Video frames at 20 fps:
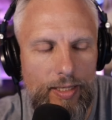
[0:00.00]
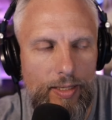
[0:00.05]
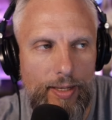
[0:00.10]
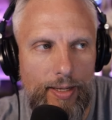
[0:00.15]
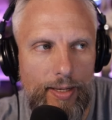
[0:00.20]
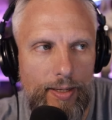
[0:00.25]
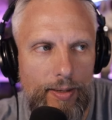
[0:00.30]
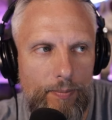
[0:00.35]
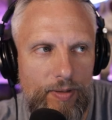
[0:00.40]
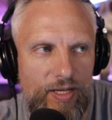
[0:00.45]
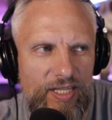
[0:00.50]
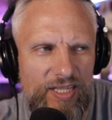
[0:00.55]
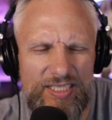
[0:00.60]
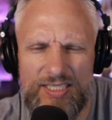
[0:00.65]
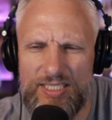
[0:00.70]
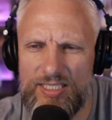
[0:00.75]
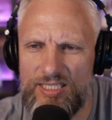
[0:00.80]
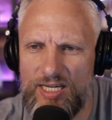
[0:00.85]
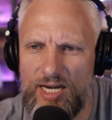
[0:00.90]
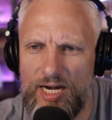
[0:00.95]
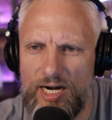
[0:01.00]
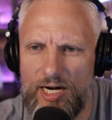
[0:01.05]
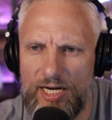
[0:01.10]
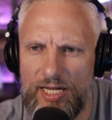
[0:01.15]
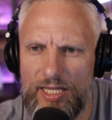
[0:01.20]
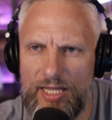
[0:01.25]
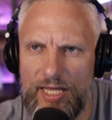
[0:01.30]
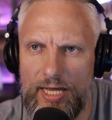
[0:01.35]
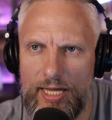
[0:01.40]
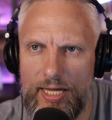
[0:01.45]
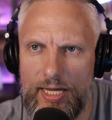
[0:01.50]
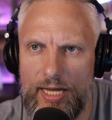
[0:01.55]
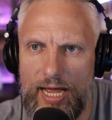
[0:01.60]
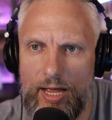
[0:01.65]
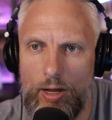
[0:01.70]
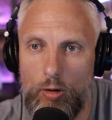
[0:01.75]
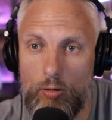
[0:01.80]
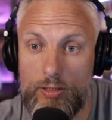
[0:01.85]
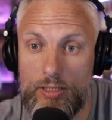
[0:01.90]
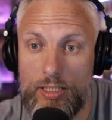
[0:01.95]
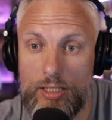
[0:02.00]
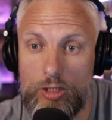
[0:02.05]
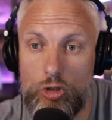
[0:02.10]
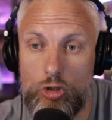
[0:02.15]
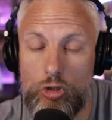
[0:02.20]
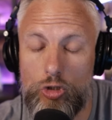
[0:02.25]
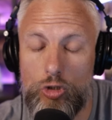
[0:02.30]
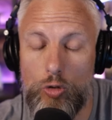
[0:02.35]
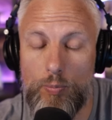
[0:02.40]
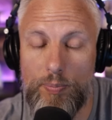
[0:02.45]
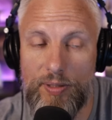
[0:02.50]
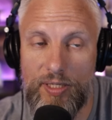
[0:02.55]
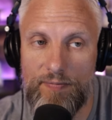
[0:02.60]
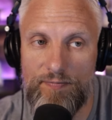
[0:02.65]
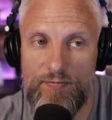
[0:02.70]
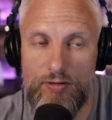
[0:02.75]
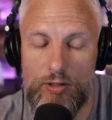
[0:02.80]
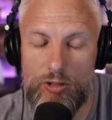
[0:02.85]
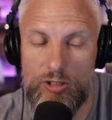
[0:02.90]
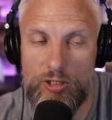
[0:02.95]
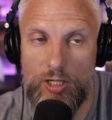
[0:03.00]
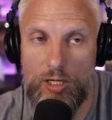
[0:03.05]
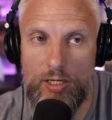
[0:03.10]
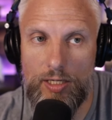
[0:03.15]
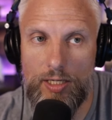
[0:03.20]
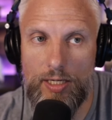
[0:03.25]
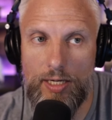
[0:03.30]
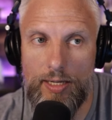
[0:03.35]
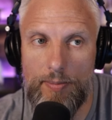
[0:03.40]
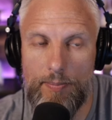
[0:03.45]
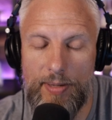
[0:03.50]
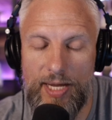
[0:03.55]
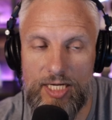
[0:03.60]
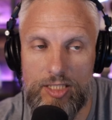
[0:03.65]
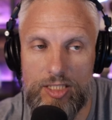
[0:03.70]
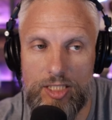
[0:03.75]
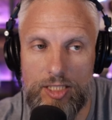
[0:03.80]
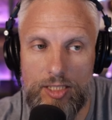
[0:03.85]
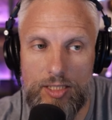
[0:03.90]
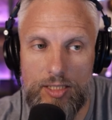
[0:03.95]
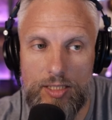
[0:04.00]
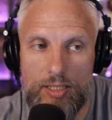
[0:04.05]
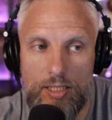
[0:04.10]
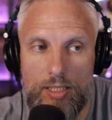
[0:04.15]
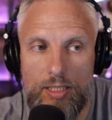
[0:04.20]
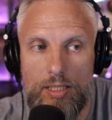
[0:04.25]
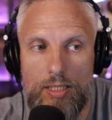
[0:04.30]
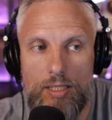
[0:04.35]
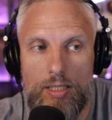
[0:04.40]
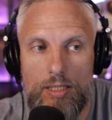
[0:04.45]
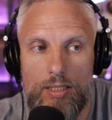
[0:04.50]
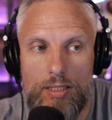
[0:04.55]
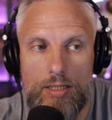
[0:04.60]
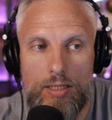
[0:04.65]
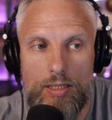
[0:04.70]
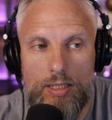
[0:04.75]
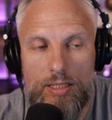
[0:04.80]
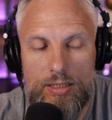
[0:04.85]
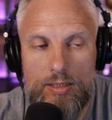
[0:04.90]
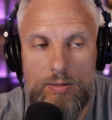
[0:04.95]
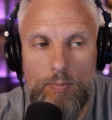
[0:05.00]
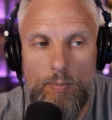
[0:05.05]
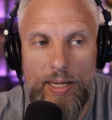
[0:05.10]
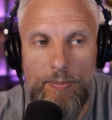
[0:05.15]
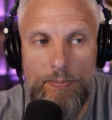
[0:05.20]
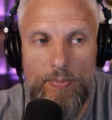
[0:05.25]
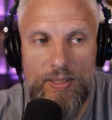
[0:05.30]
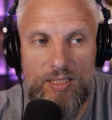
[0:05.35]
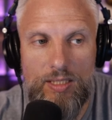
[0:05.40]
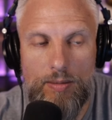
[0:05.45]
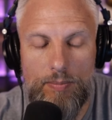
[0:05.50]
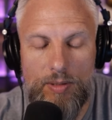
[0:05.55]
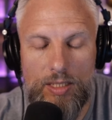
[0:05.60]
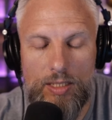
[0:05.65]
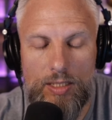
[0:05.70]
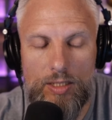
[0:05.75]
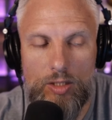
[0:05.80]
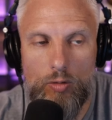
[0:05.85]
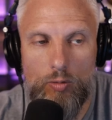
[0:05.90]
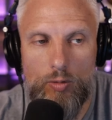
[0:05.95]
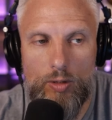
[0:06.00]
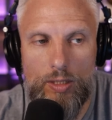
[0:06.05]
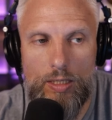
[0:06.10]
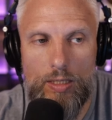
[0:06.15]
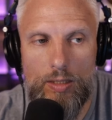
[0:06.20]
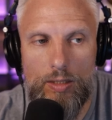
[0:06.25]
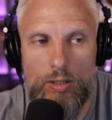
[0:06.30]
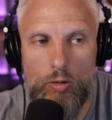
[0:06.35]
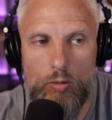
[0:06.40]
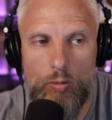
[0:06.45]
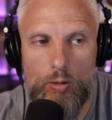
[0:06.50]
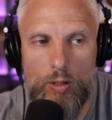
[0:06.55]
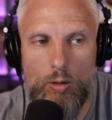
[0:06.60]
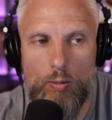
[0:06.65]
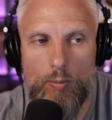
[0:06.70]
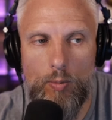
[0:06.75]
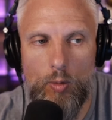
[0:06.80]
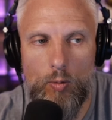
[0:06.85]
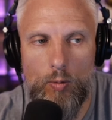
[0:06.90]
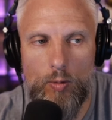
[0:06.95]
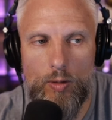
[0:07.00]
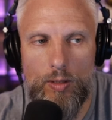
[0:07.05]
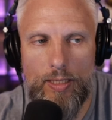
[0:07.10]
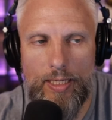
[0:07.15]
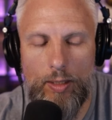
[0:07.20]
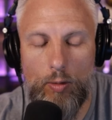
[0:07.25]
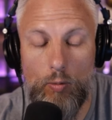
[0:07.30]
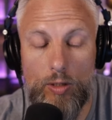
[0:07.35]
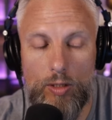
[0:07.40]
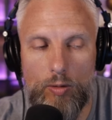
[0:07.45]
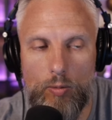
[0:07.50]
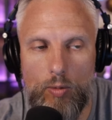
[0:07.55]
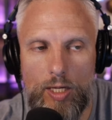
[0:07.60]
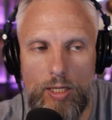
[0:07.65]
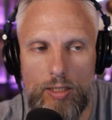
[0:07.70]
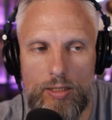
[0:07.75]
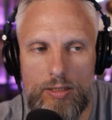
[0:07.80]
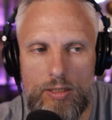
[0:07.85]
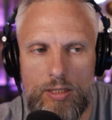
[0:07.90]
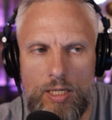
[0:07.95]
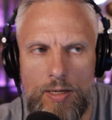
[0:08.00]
Um, and this is an area that I always get super confused on. And I imagine this might be something that you would, you would know like really well is